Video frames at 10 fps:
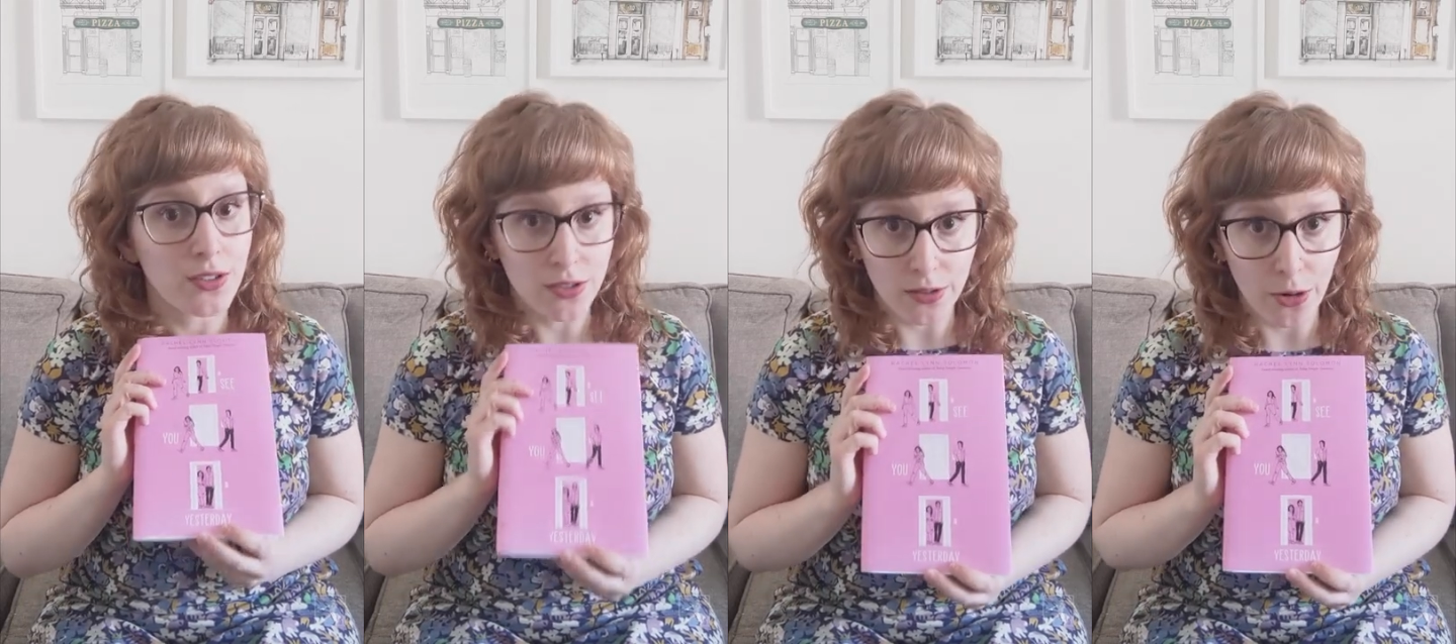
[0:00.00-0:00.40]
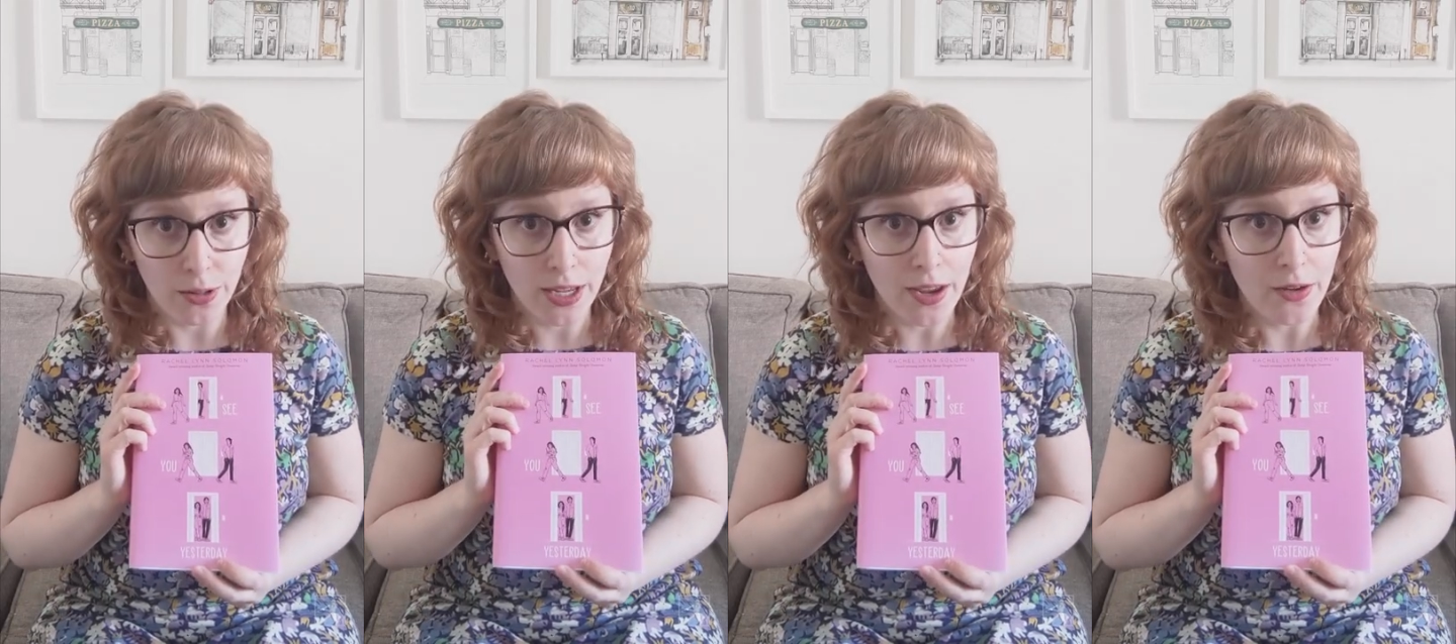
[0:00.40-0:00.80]

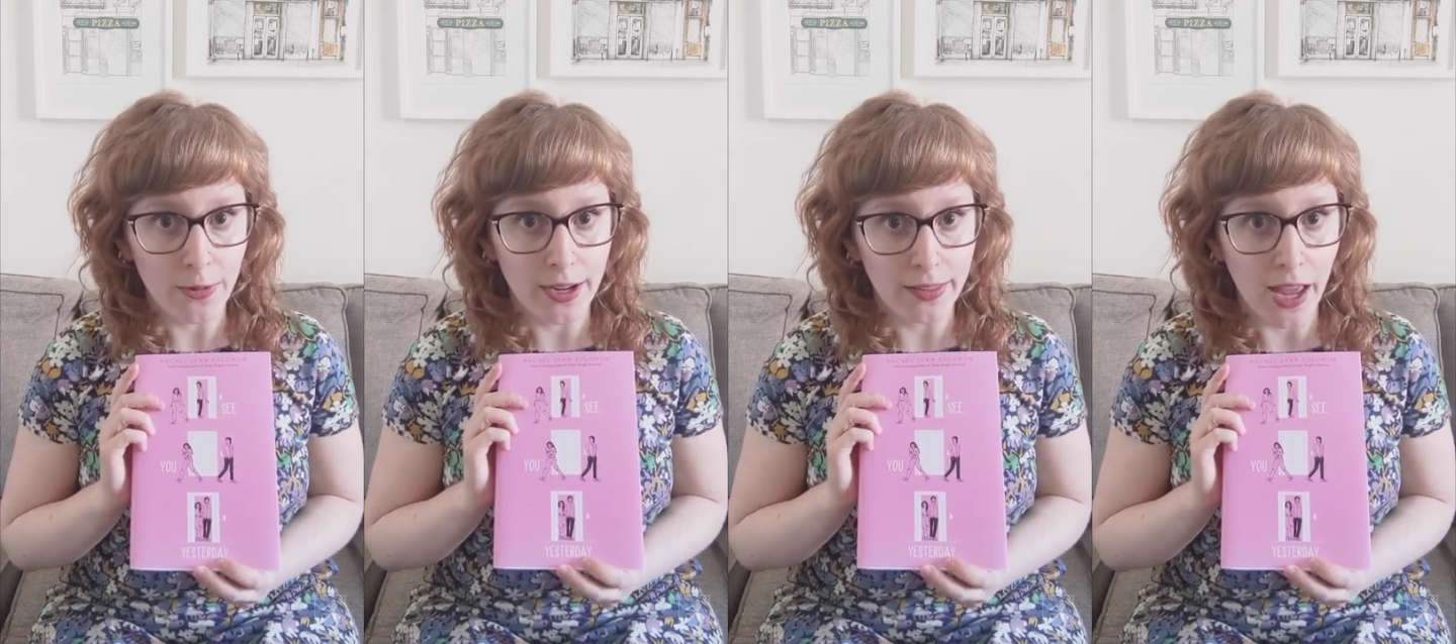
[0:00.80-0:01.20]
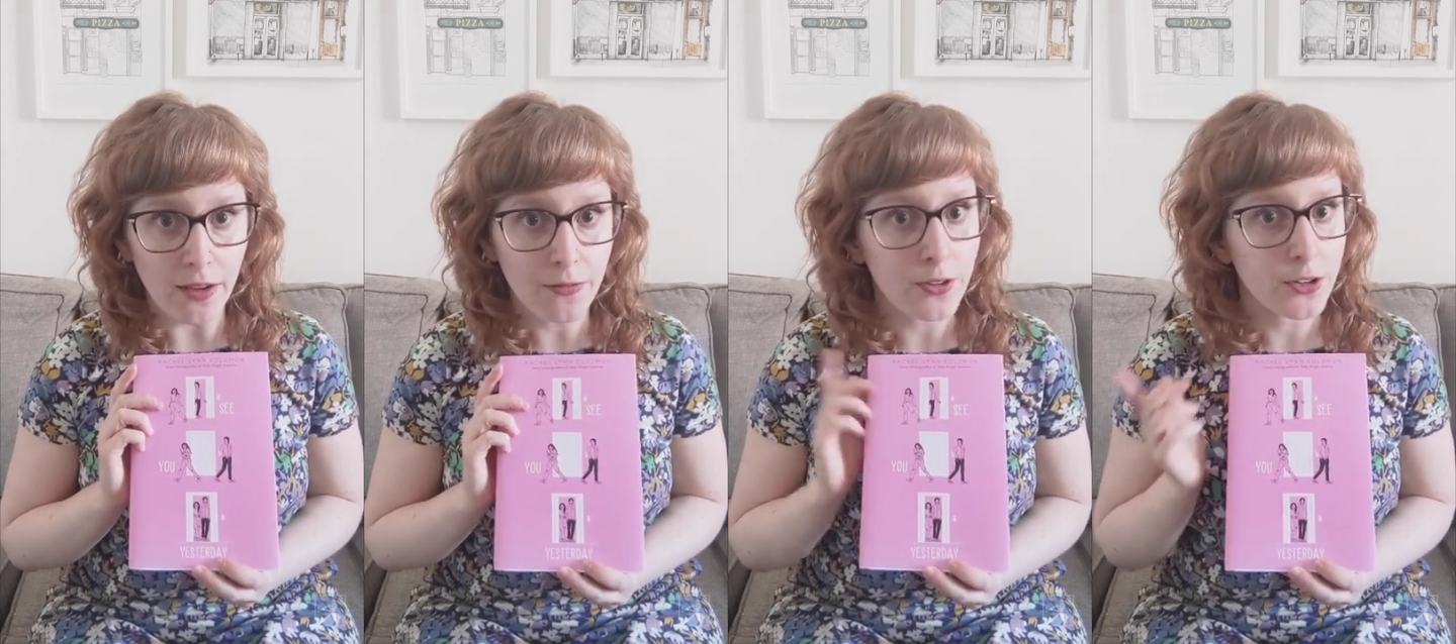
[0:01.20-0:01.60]
slowly in real
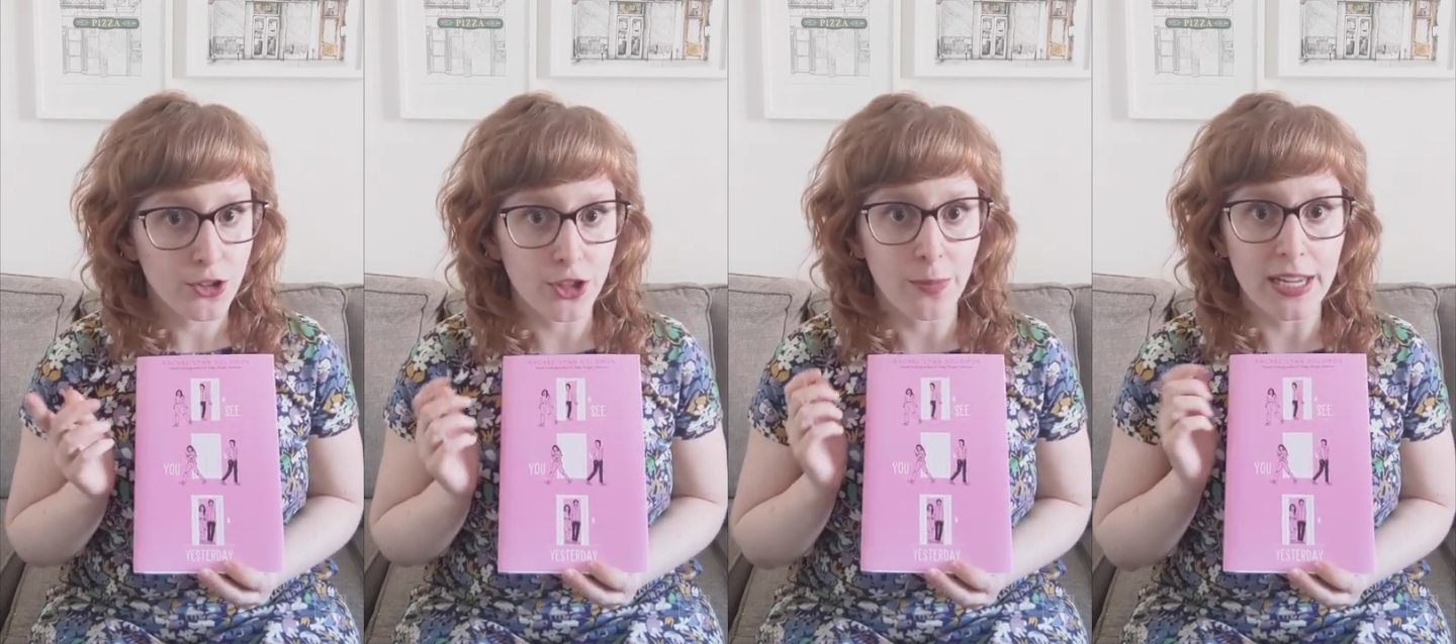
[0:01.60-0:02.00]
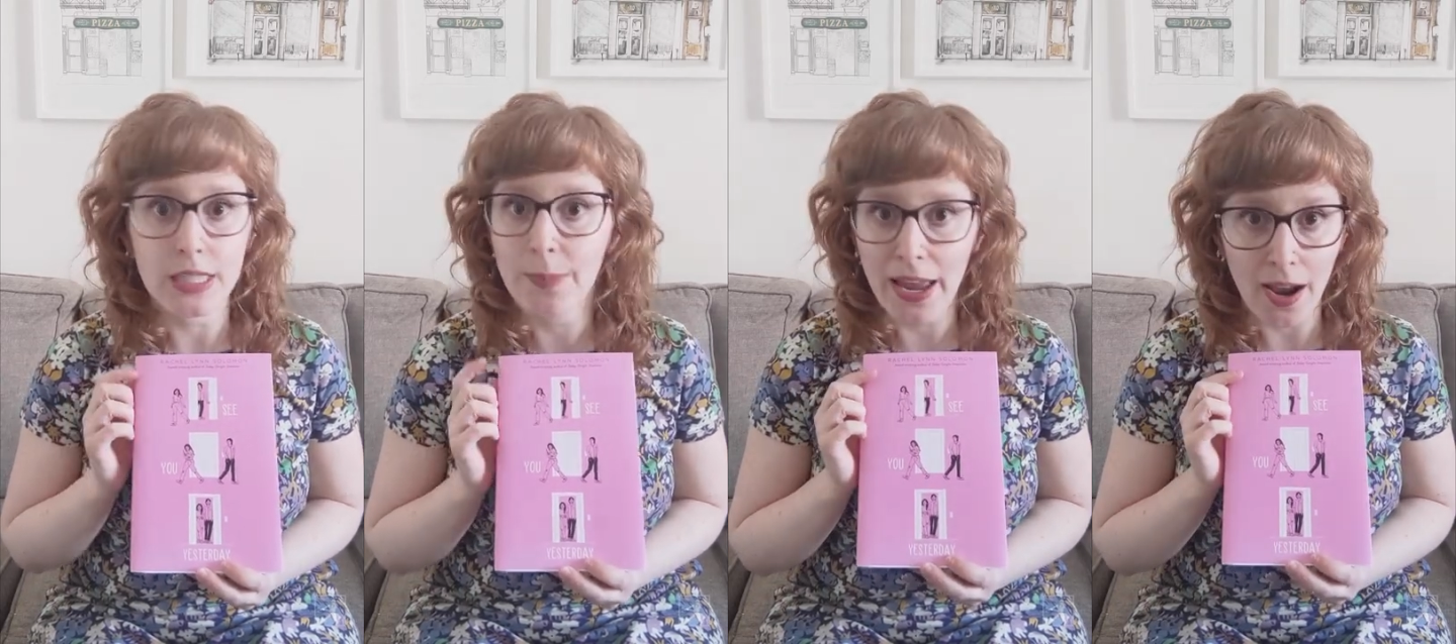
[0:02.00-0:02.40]
life should be
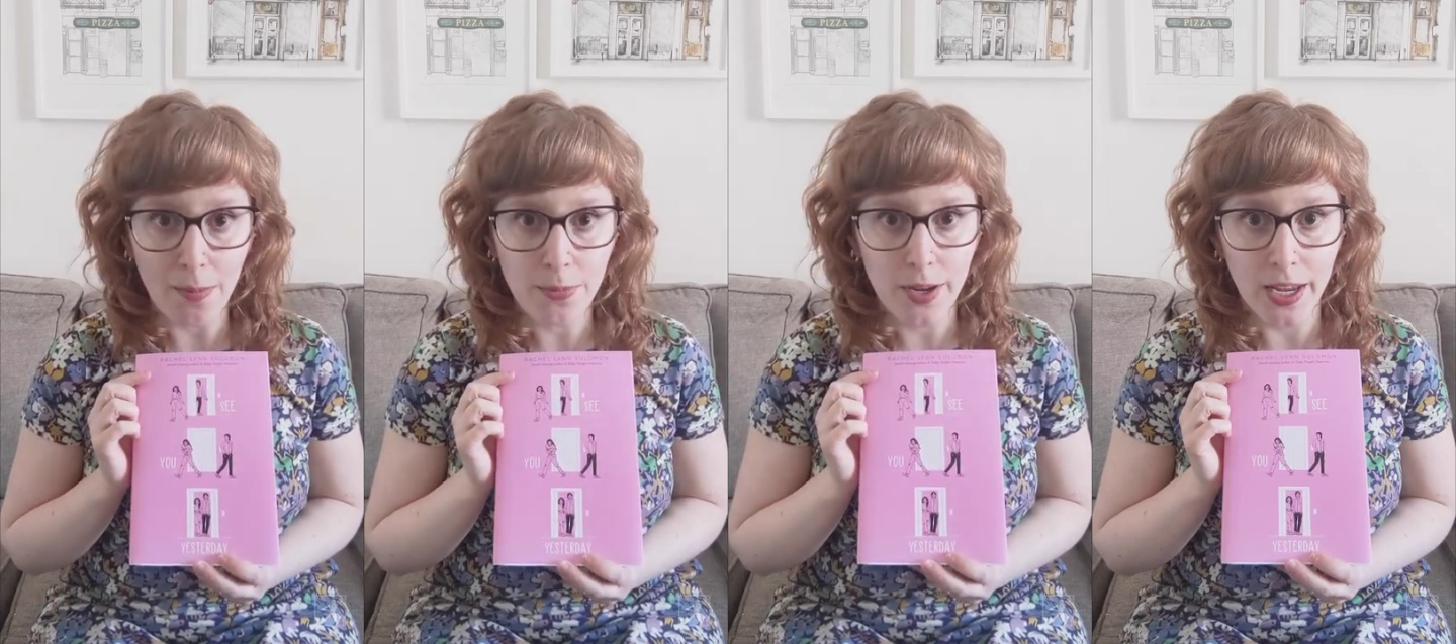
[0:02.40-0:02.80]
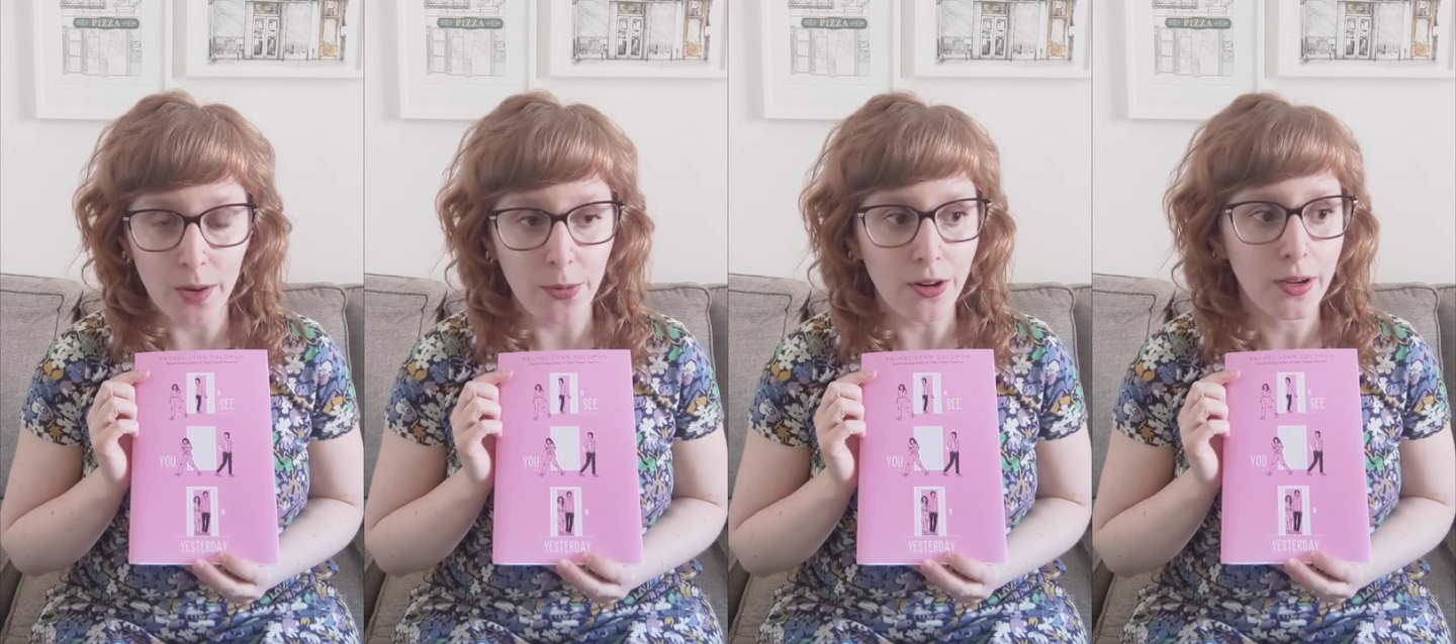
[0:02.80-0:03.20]
sped up in a
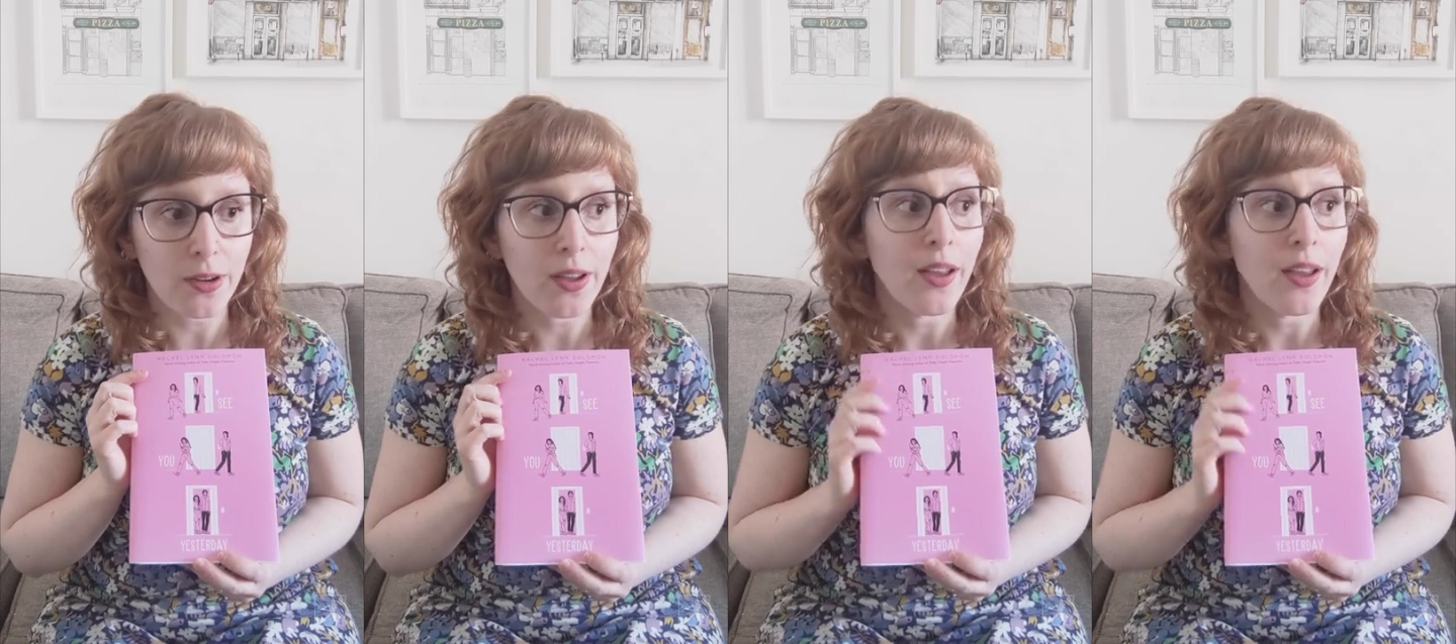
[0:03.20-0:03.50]
book,